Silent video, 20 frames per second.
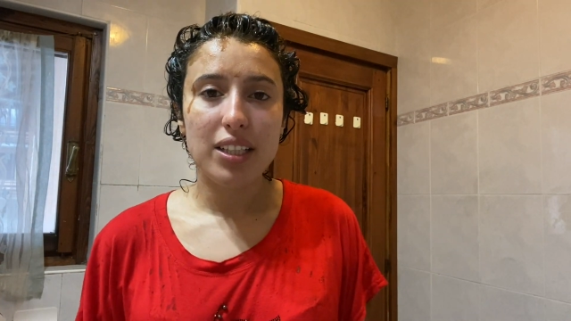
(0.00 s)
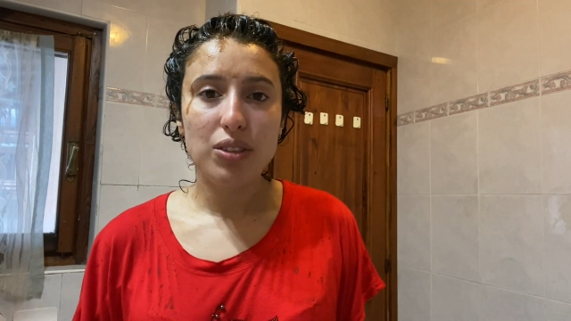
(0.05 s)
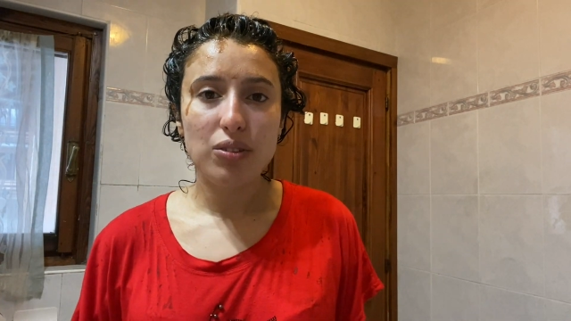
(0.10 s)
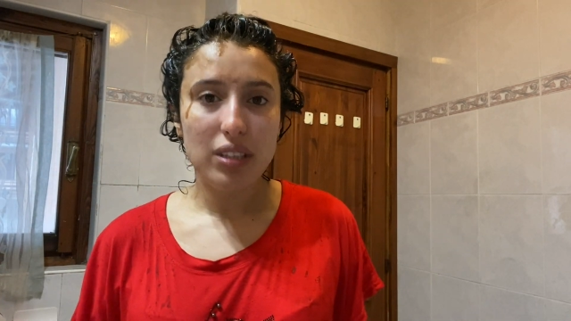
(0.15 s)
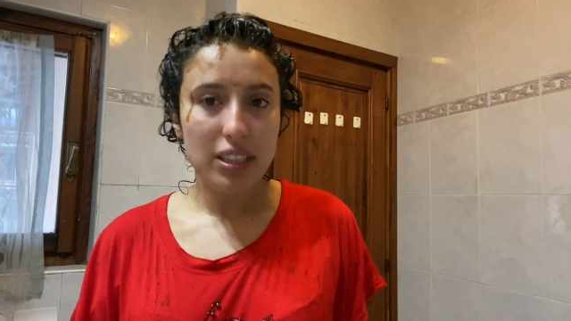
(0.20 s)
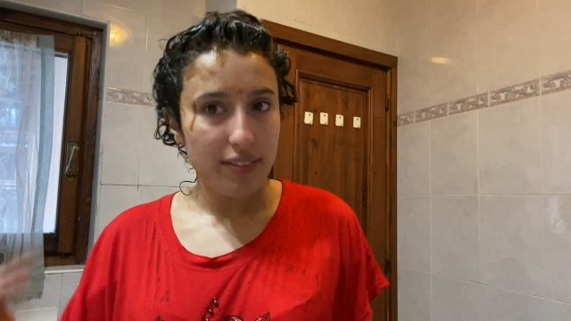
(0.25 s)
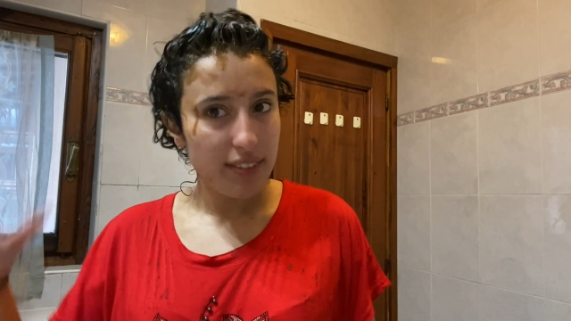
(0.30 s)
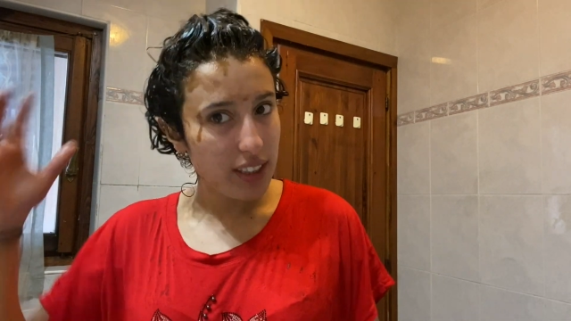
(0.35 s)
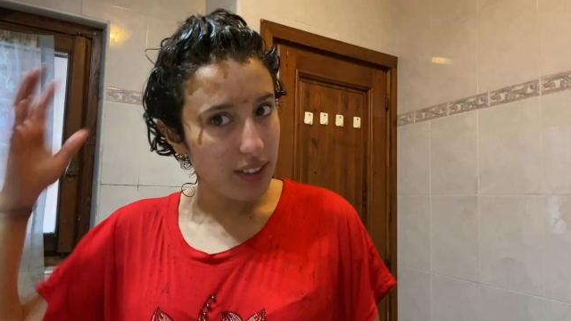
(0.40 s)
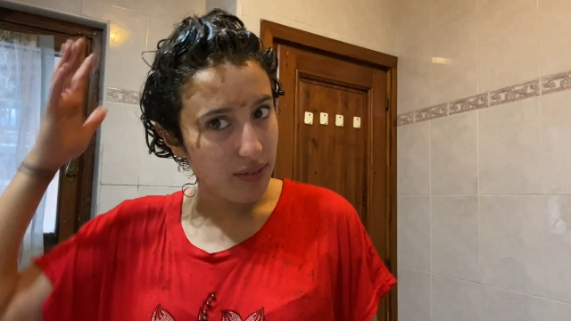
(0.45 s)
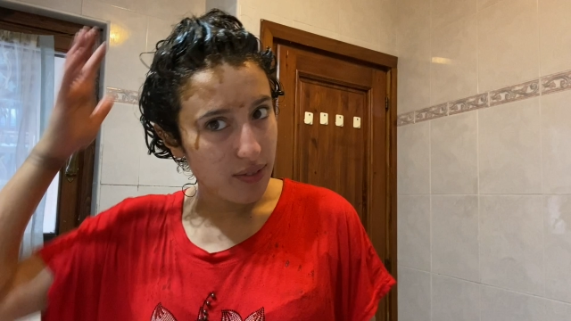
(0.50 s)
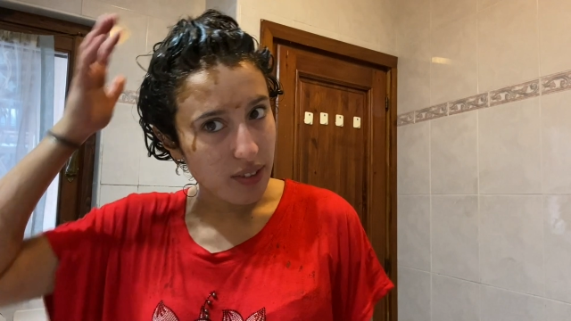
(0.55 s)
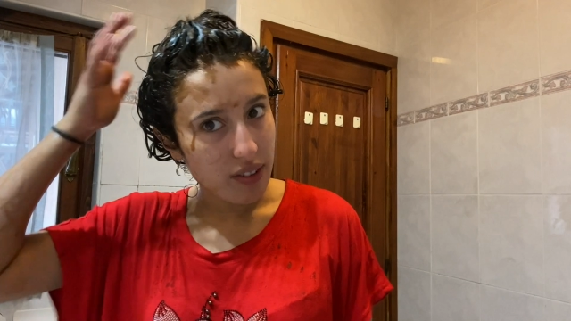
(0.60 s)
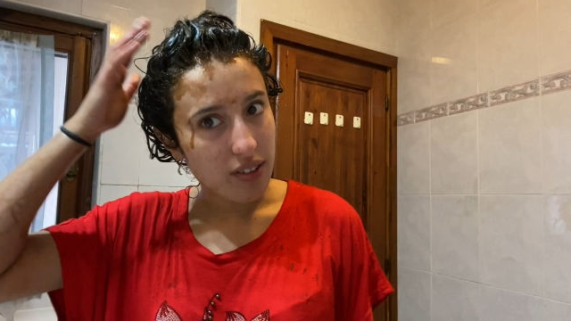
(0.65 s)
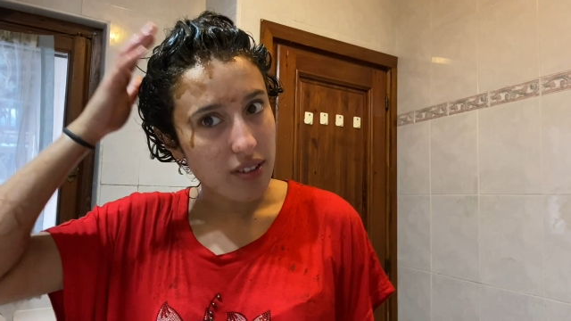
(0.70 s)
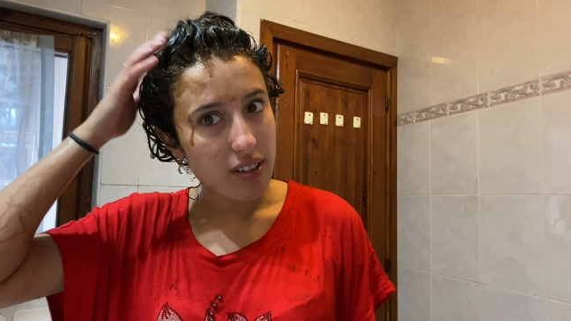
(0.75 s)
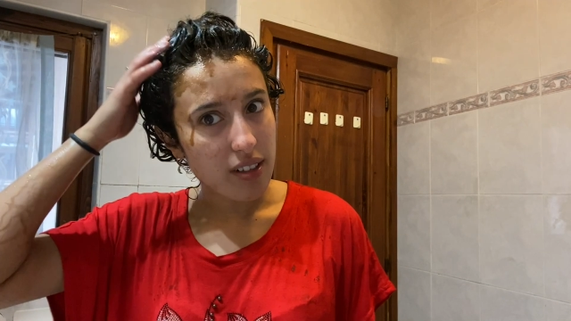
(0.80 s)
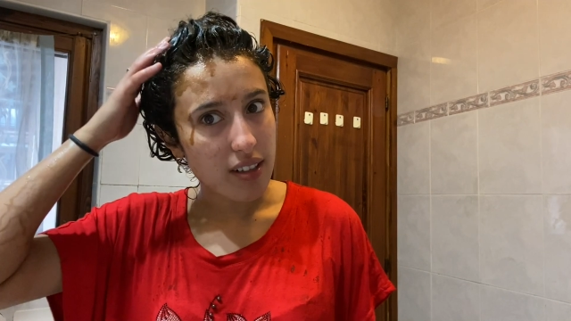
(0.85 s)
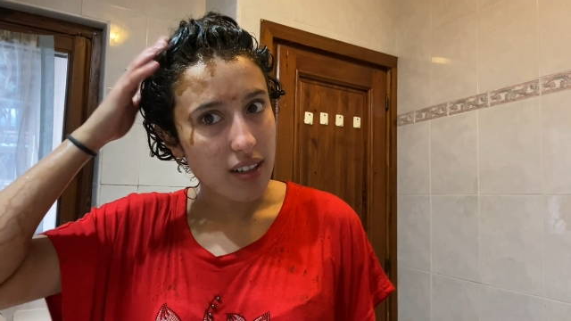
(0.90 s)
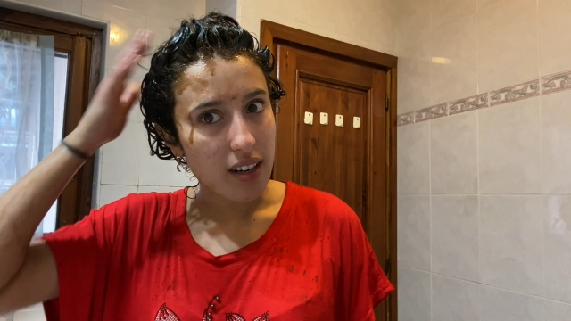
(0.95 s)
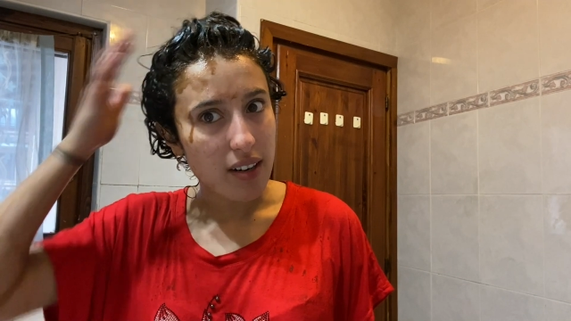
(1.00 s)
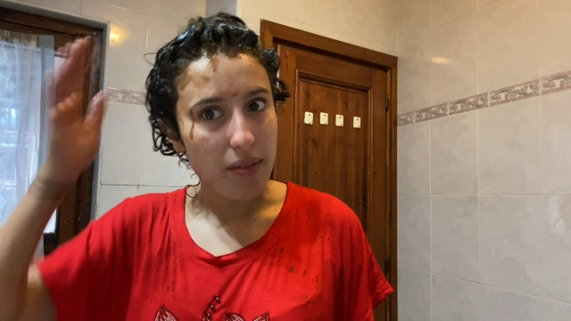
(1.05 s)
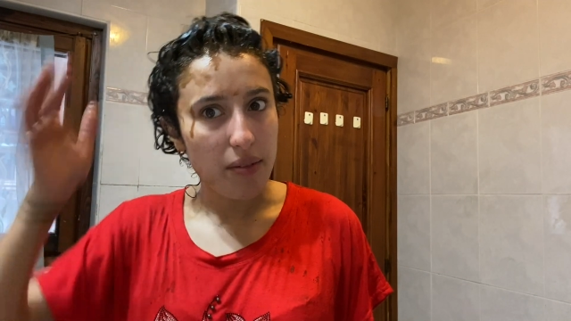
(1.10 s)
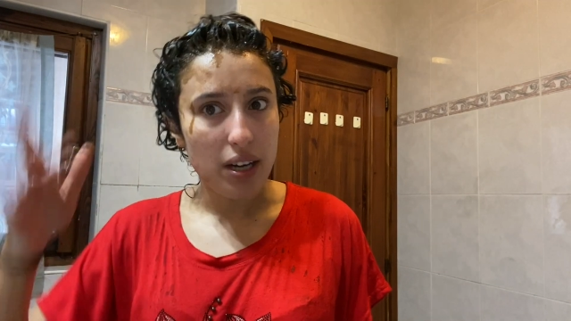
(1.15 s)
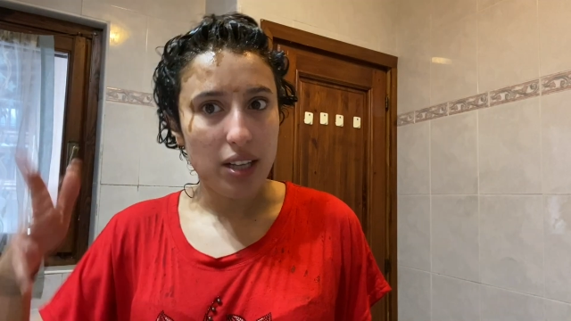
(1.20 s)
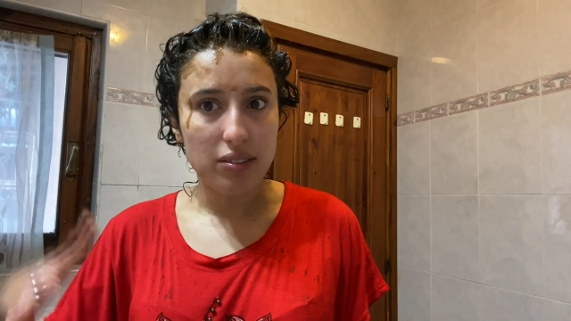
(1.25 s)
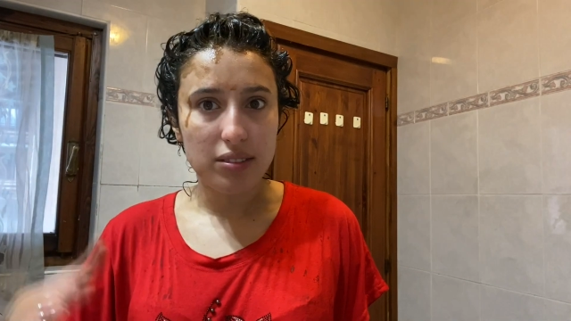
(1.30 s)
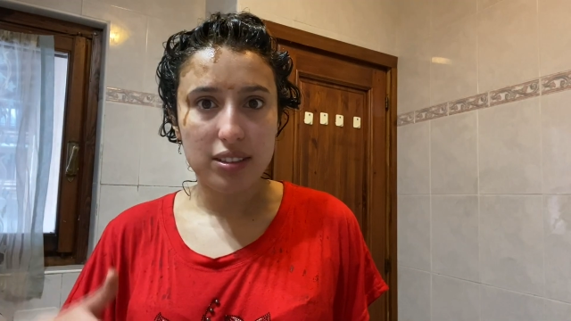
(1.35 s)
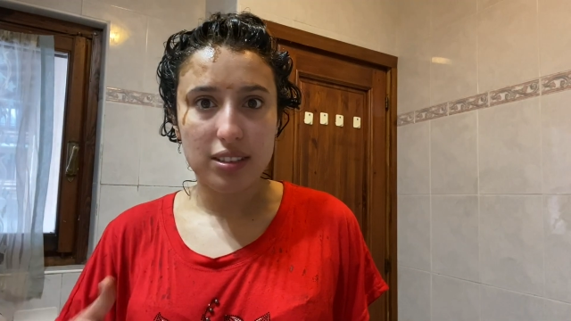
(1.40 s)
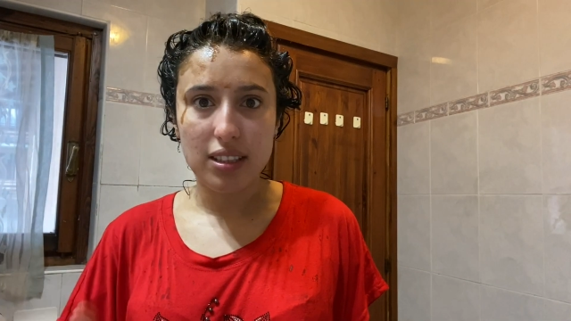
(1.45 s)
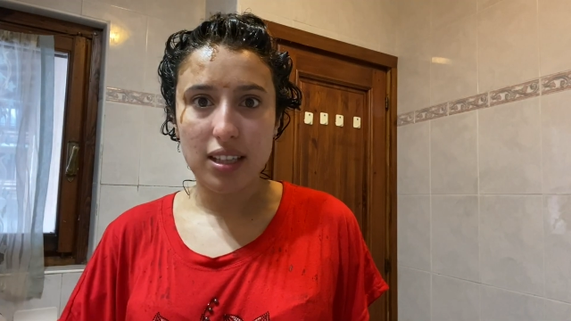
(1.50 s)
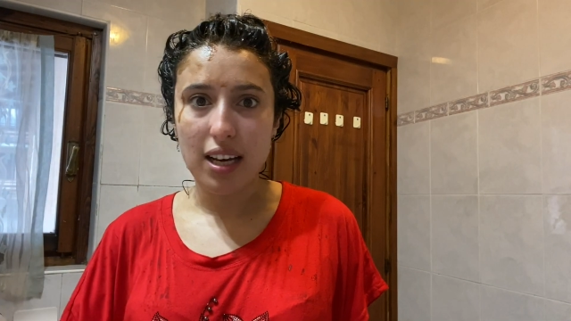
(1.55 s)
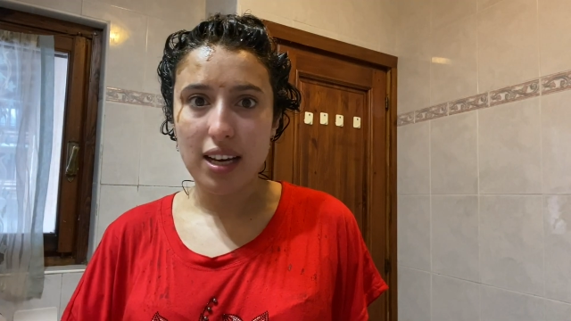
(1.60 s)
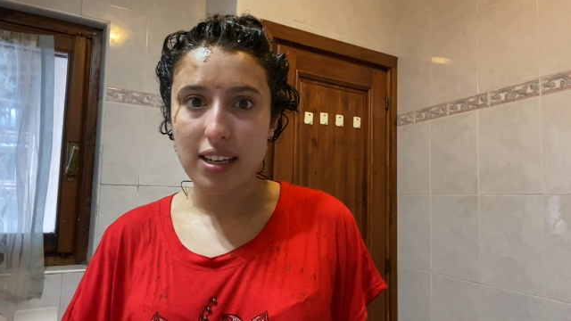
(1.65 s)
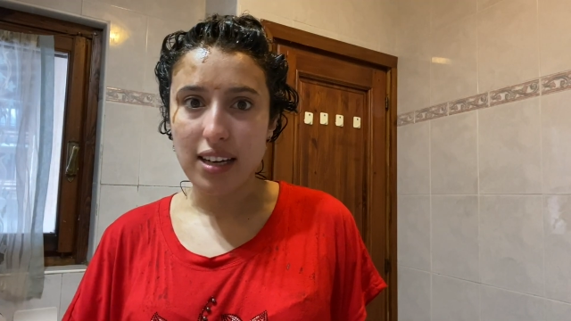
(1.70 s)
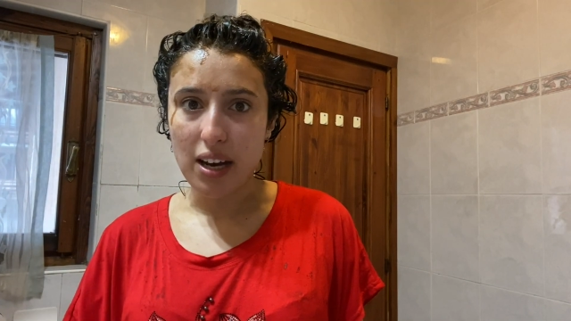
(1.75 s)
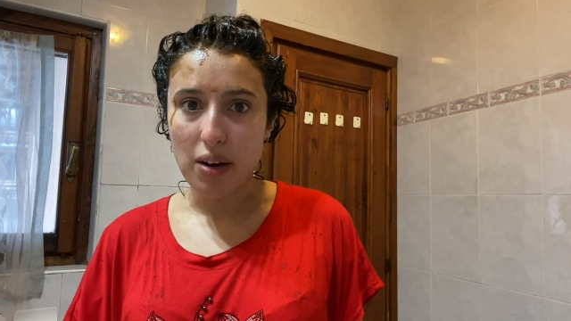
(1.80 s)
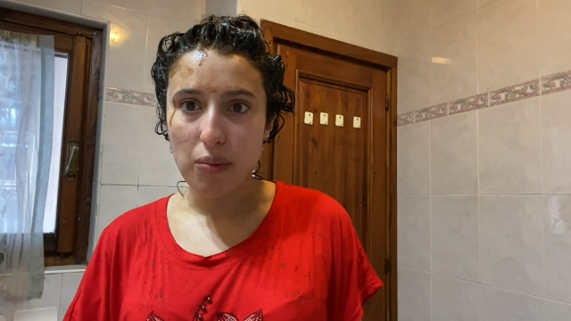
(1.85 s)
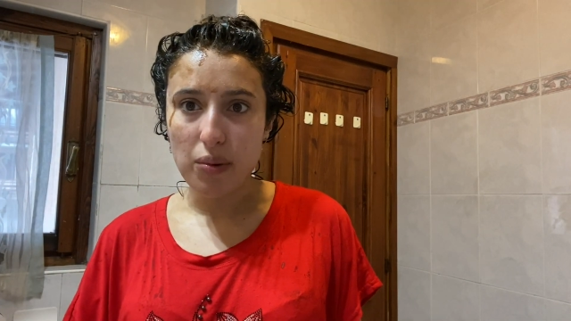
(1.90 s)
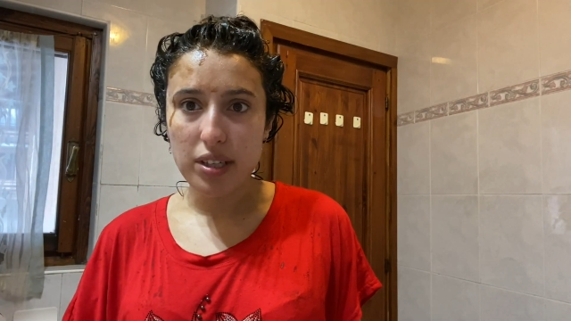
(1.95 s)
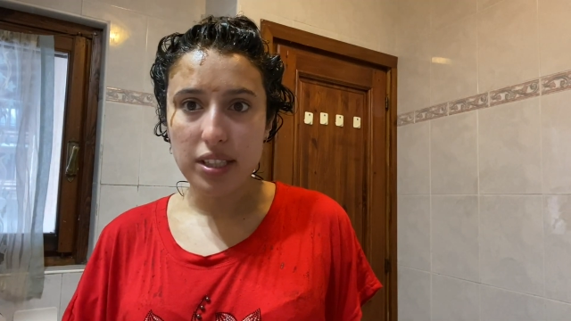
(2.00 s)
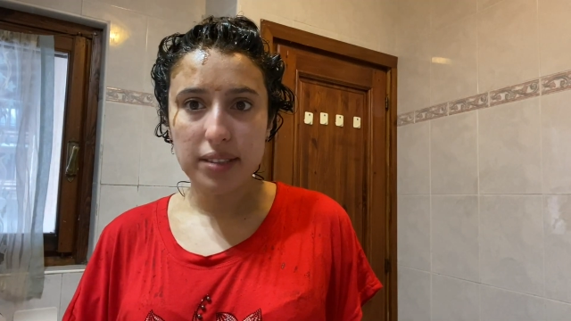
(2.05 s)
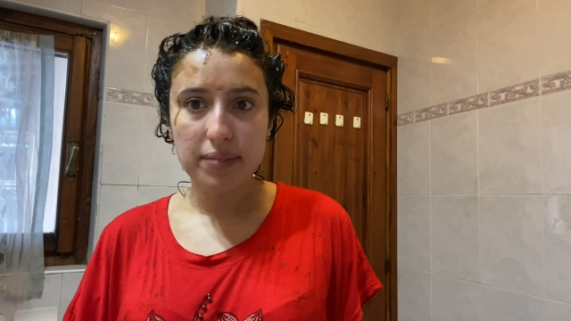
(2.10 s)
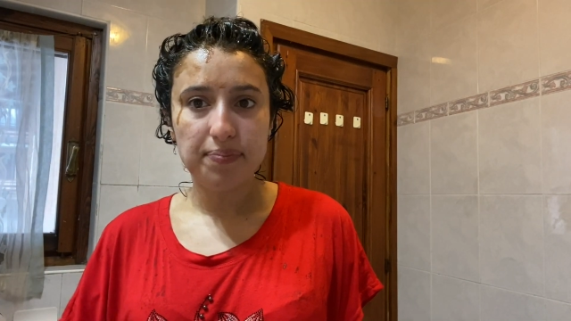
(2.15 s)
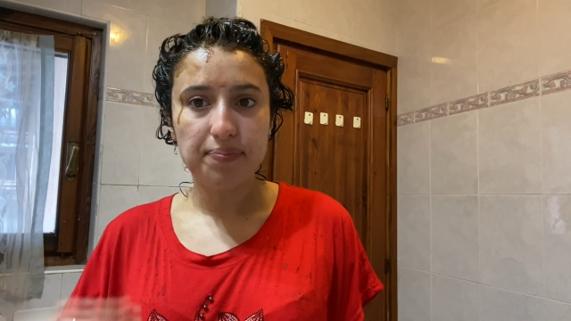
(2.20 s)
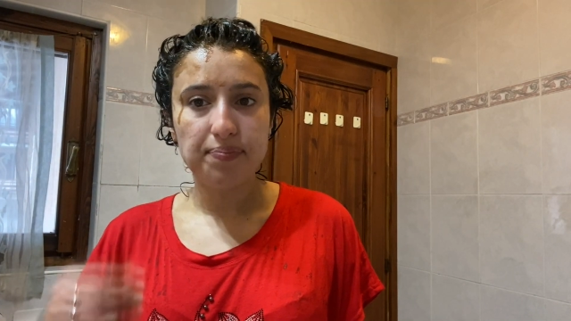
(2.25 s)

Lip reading: You leave it for around an hour.